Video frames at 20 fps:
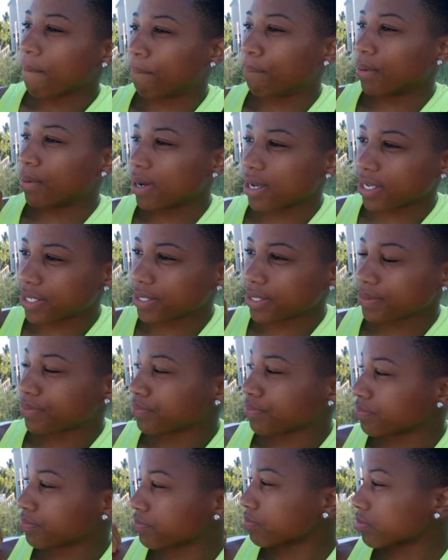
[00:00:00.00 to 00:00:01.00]
But
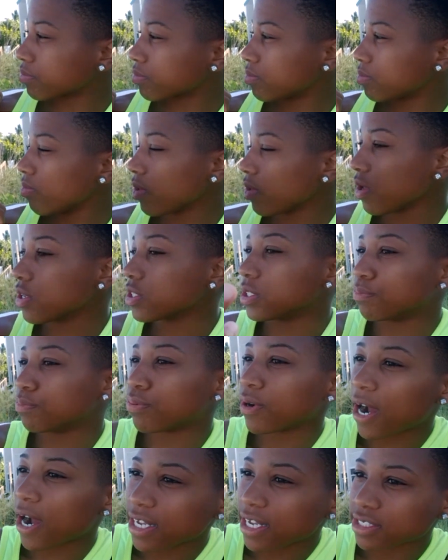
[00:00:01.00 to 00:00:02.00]

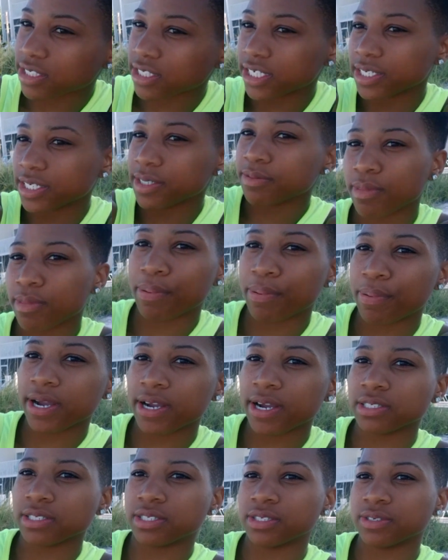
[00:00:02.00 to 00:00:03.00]
surprisingly, my
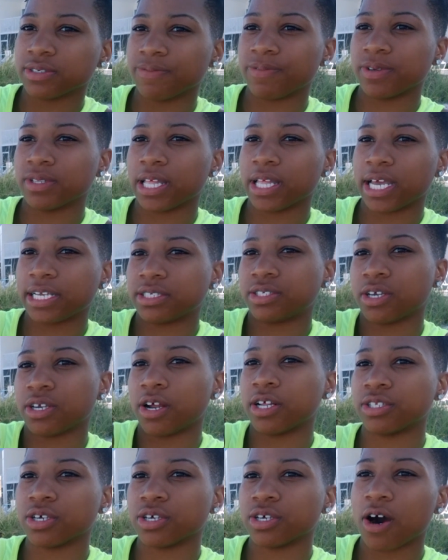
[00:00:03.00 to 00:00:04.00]
parents like
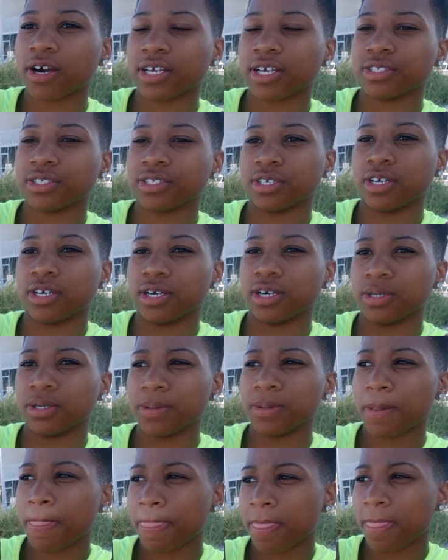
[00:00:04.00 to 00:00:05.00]
started talking to her
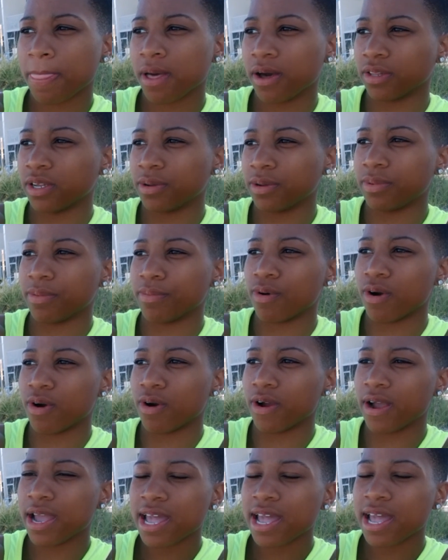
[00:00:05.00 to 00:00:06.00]
a little bit
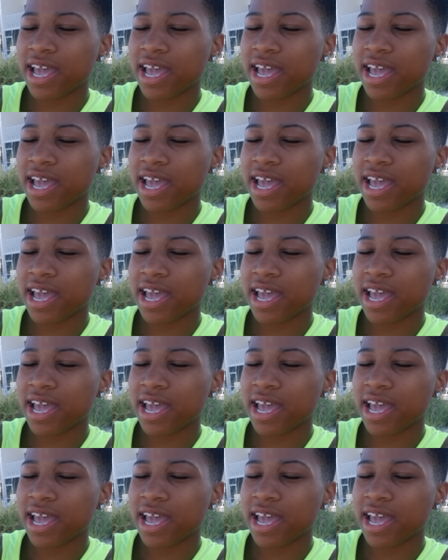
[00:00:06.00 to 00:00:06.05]
more.